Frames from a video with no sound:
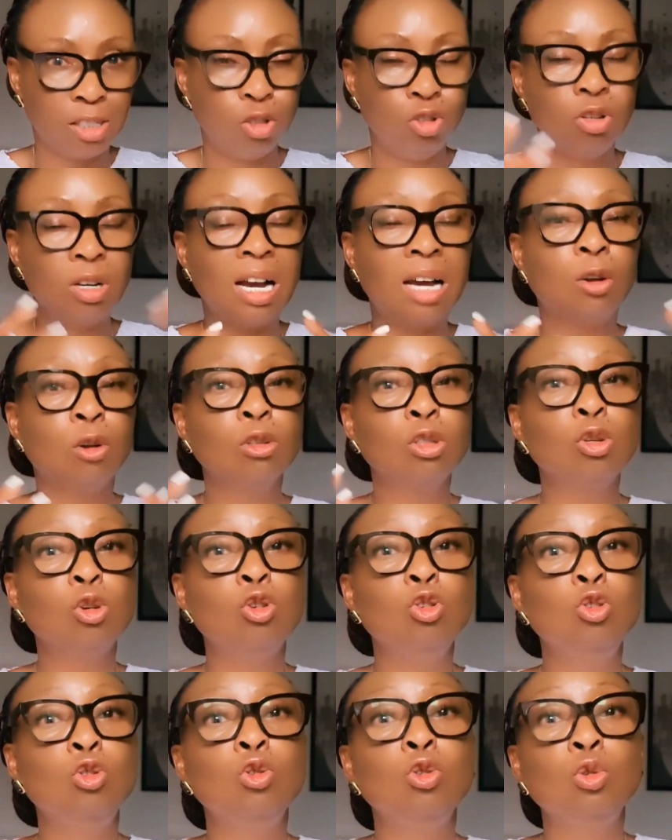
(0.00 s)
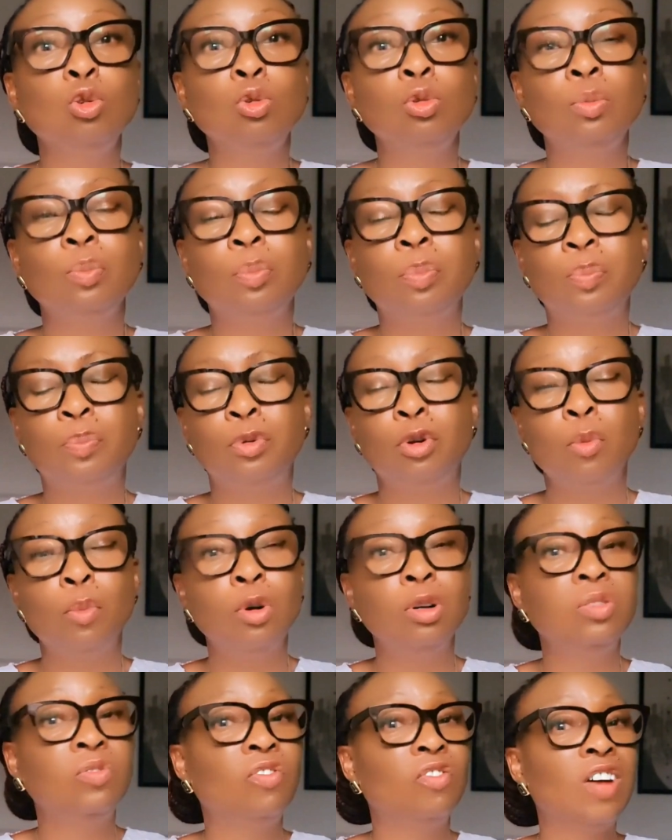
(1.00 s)
You can also
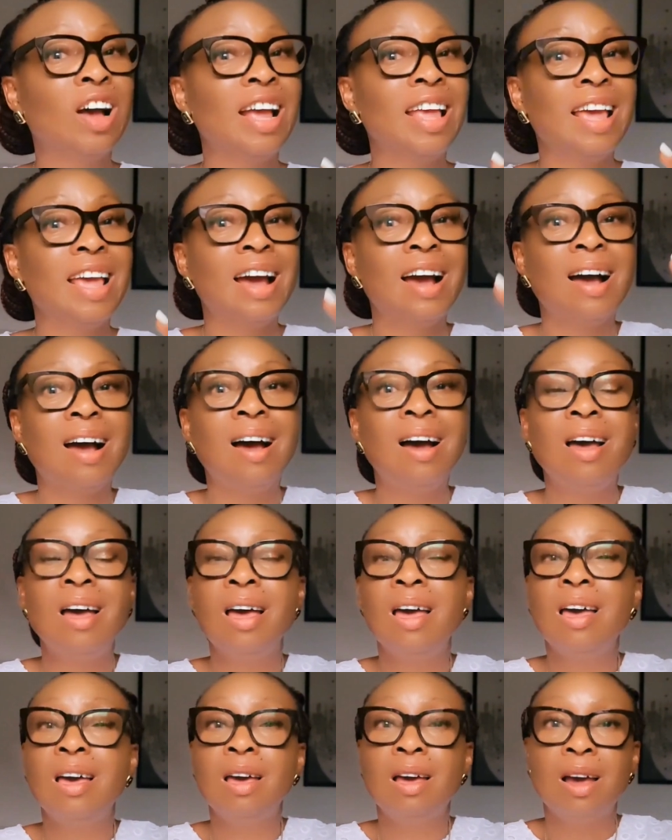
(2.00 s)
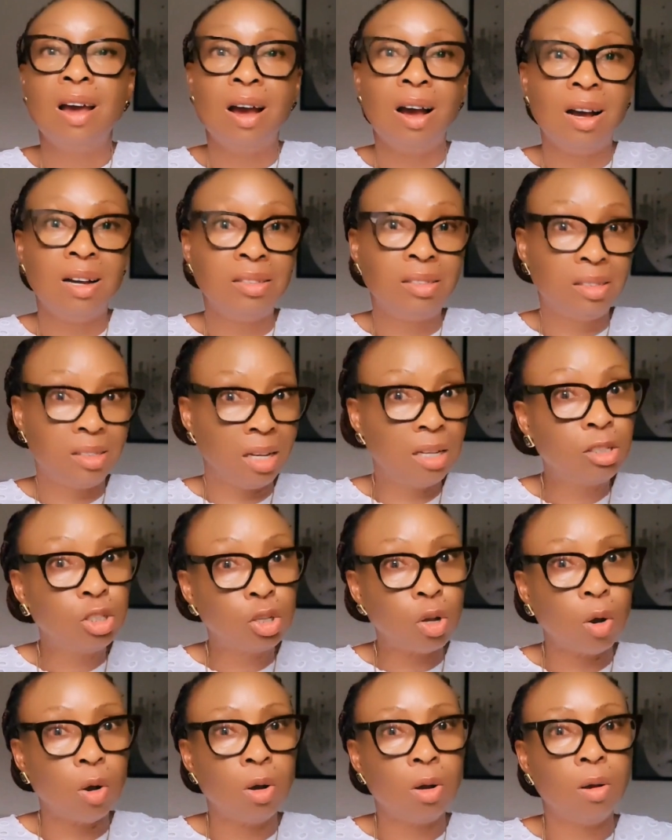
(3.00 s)
promote via
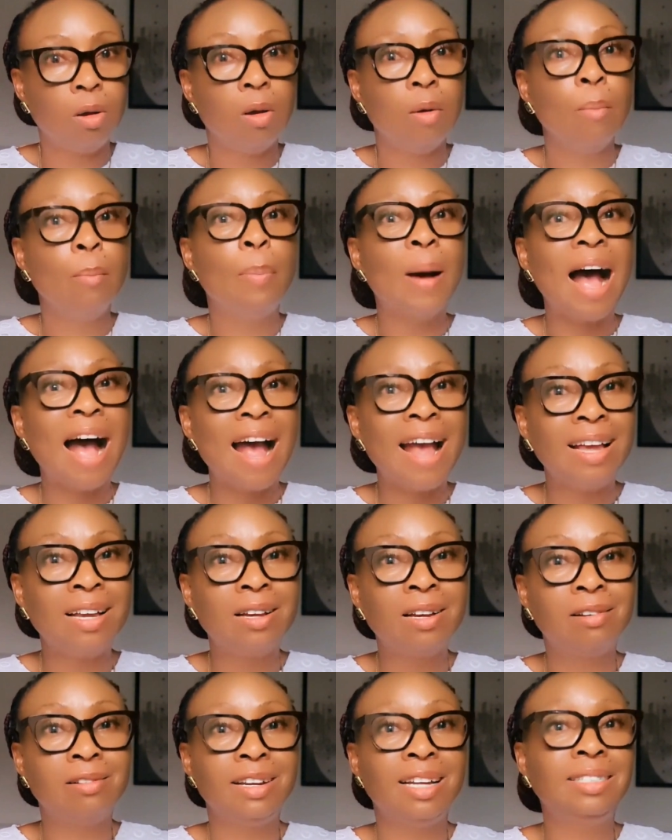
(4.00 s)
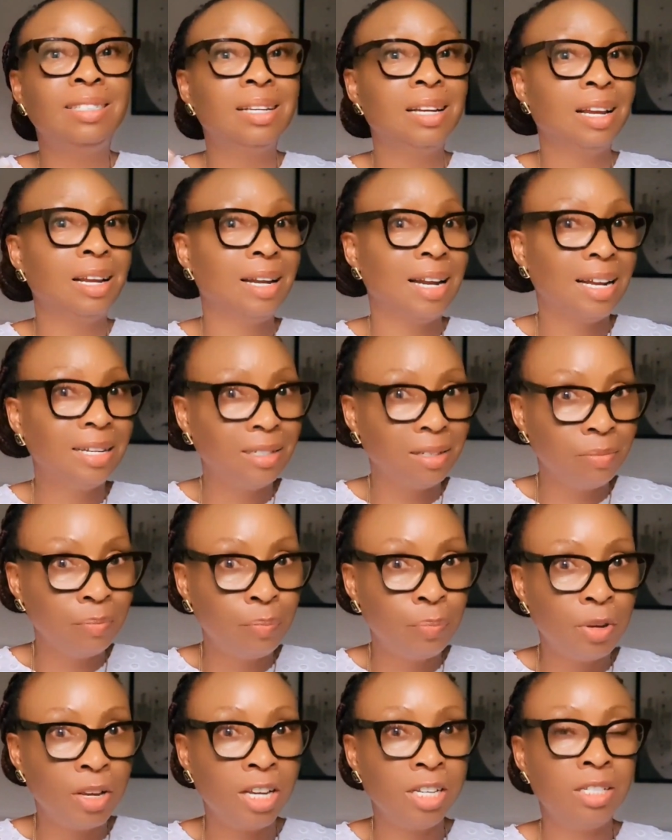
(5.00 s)
TikTok by creating a landing
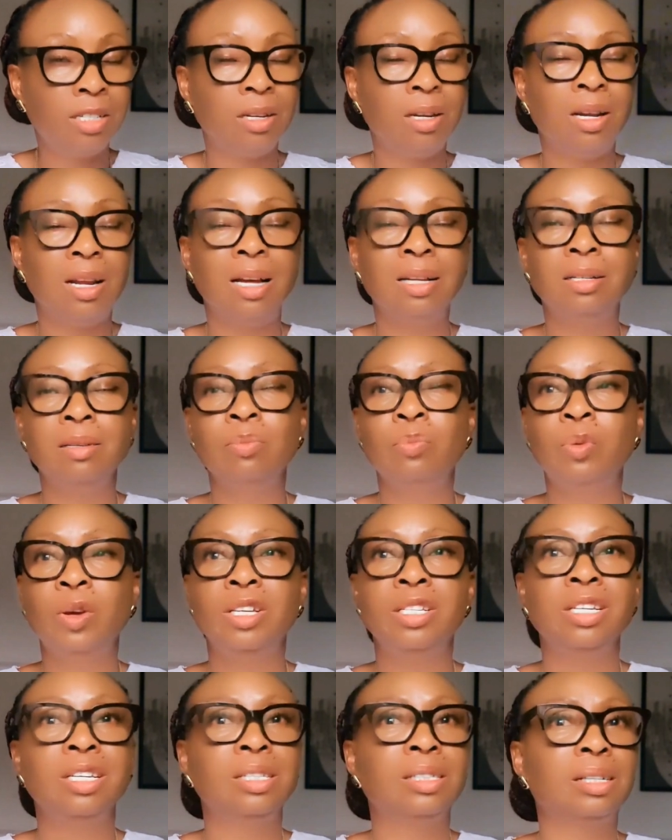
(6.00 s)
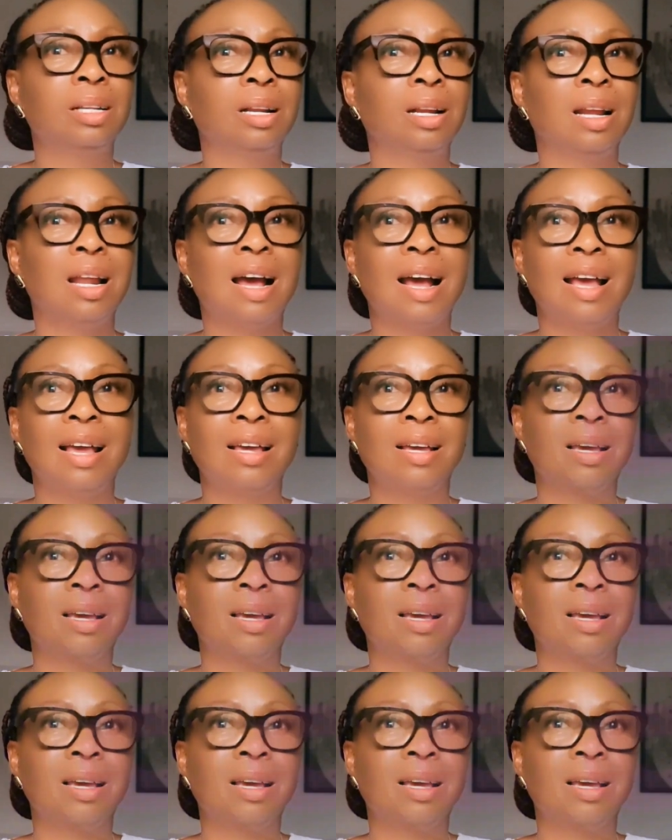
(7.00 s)
page. Landing pages like